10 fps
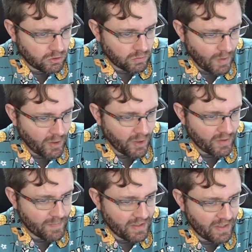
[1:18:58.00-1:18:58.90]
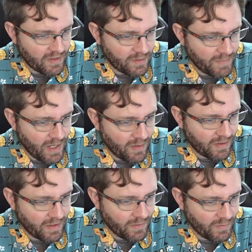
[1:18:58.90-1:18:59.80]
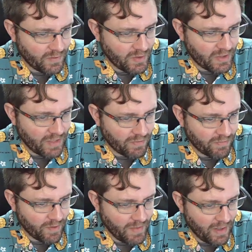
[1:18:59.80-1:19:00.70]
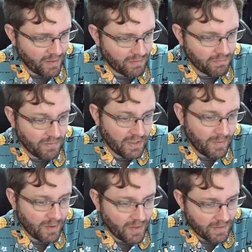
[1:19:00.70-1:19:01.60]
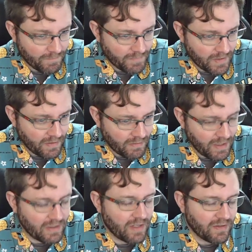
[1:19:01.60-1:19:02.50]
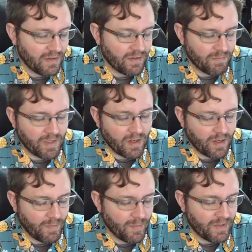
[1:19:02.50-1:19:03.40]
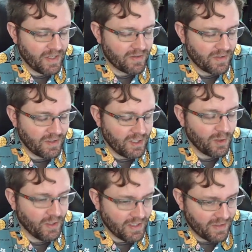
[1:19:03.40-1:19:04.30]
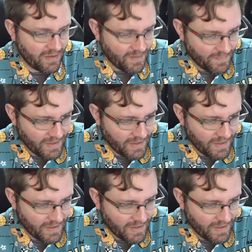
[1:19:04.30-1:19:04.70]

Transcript: Robert Hurtless buy Tesla's power and rediscover free power. Wouldn't that be great? Not Tesla, the car company, but Tesla, the Nikola Tesla.